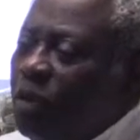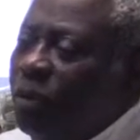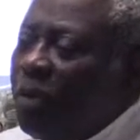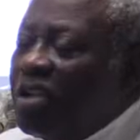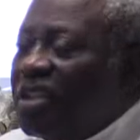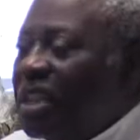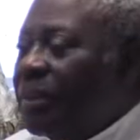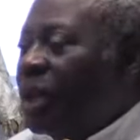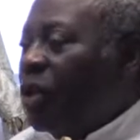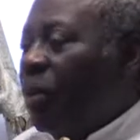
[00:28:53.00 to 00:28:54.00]
You must
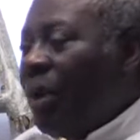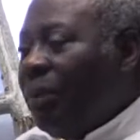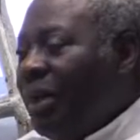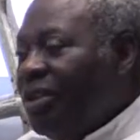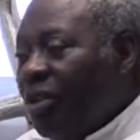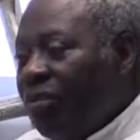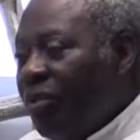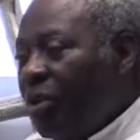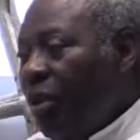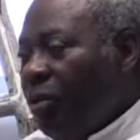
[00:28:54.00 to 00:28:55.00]
keep the commandments of
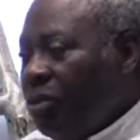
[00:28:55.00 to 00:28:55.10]
God.